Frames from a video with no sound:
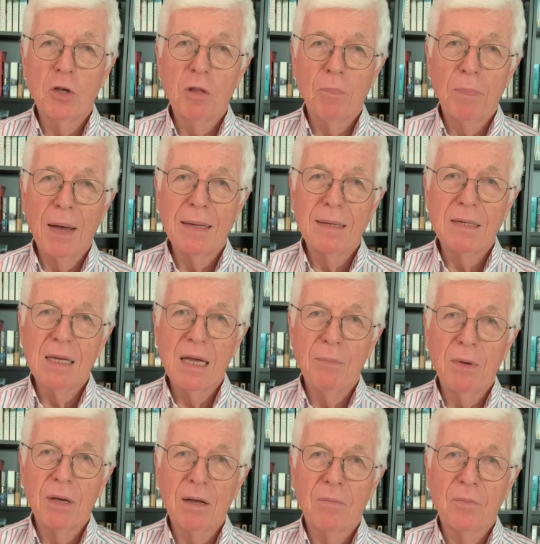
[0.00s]
the
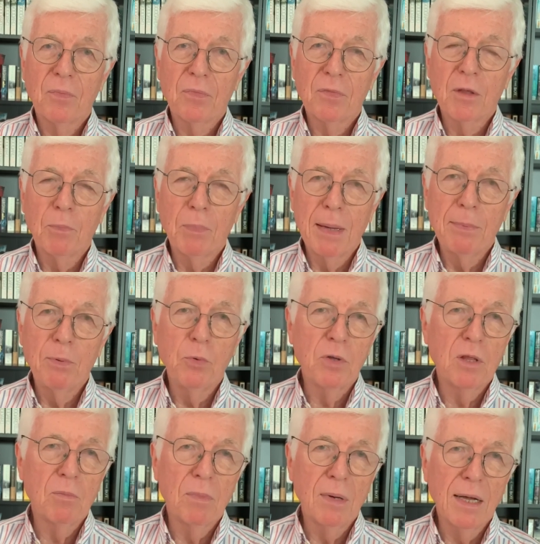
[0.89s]
pandemic, the people
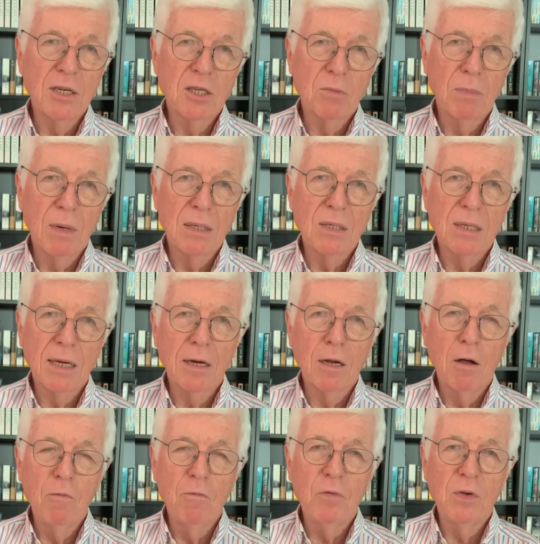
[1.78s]
with the Malaysian My Second
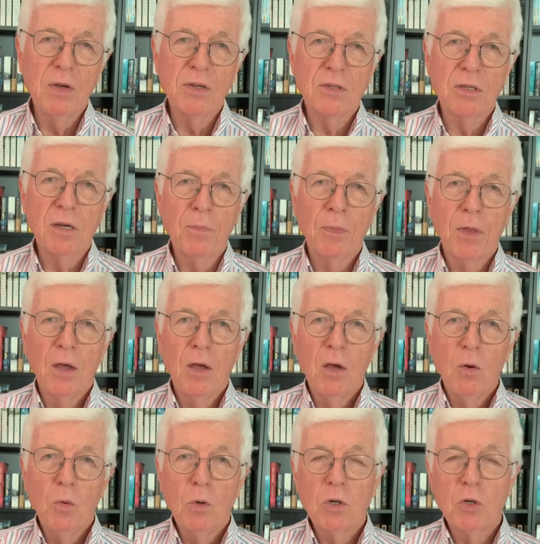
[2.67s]
Home visa
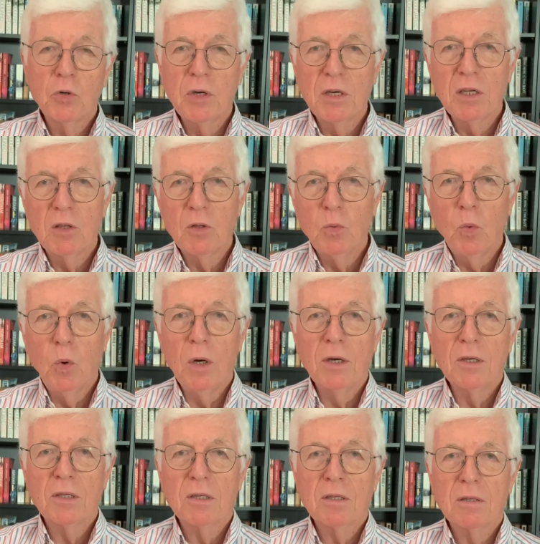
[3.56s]
were treated the
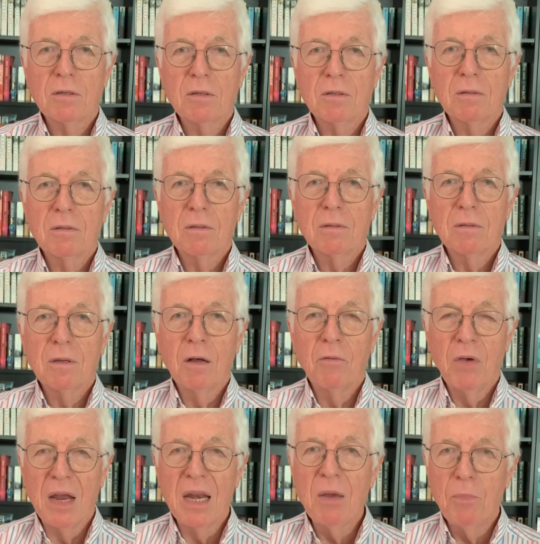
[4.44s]
worst of
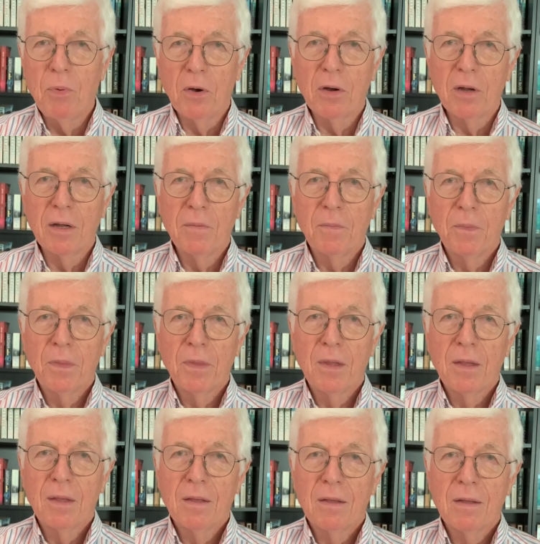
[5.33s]
anybody.
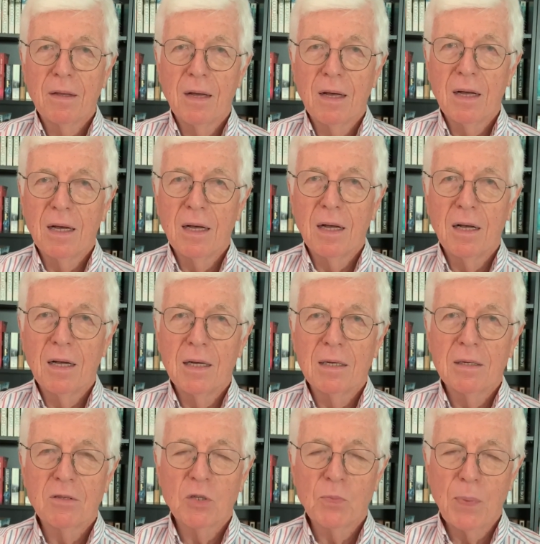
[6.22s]

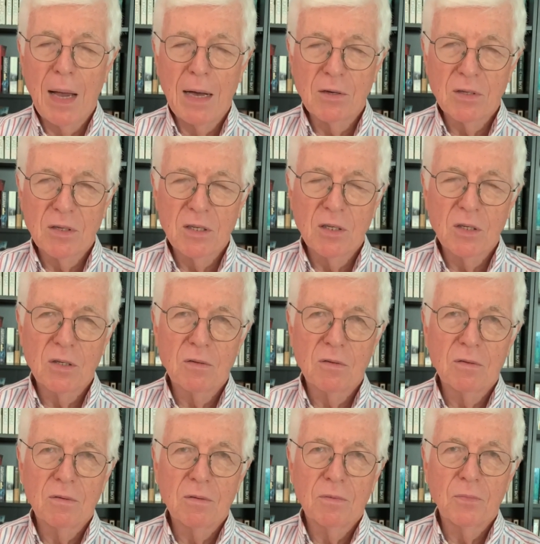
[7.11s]
Spouses
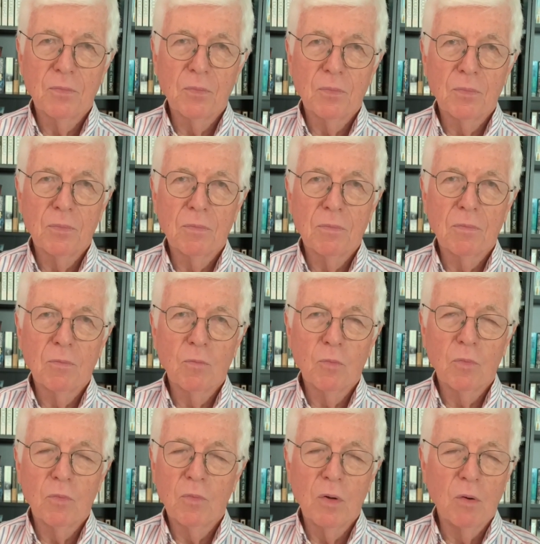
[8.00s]

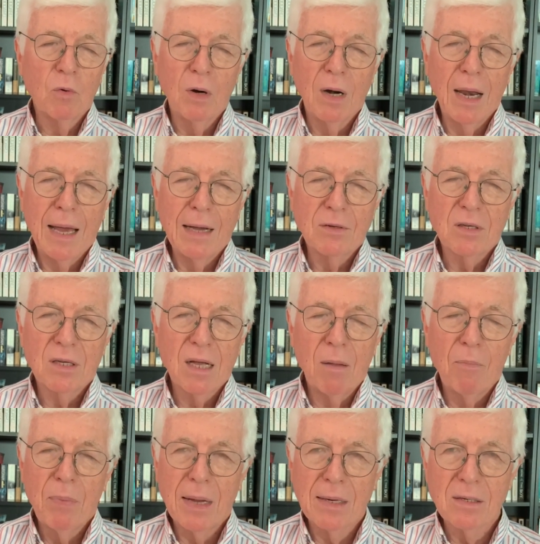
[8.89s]
were allowed to
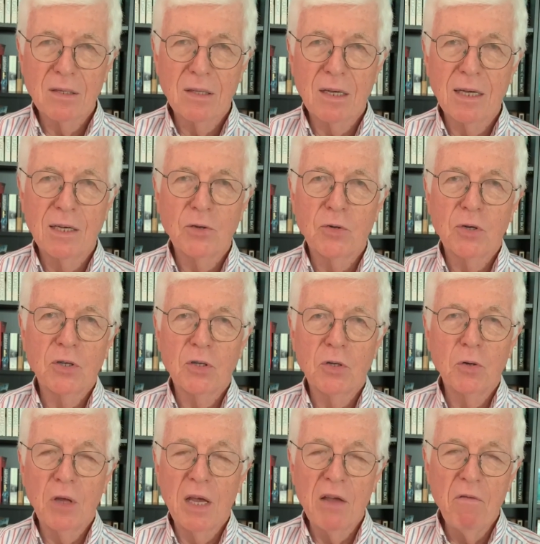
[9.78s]
come back to the country
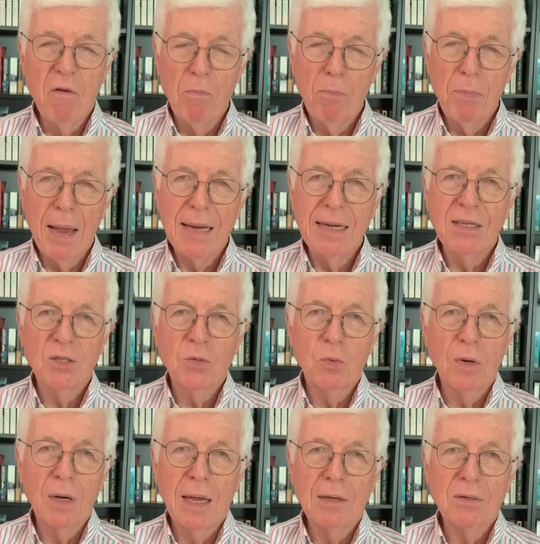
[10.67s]
sooner. Even maids
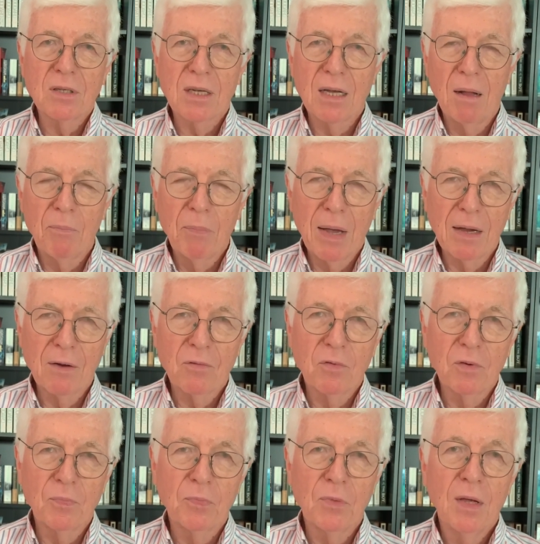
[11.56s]
were allowed to come back
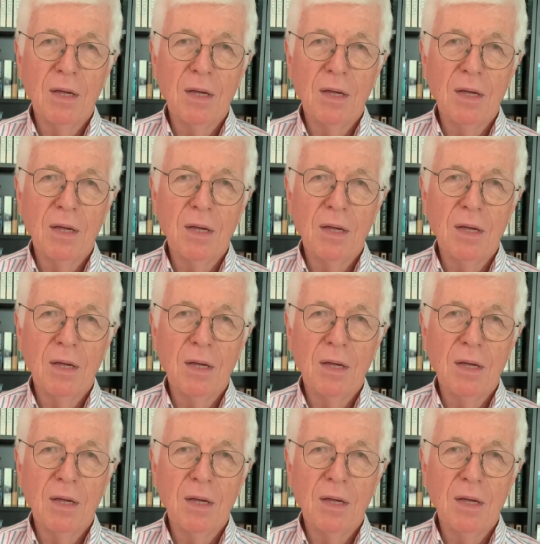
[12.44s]
from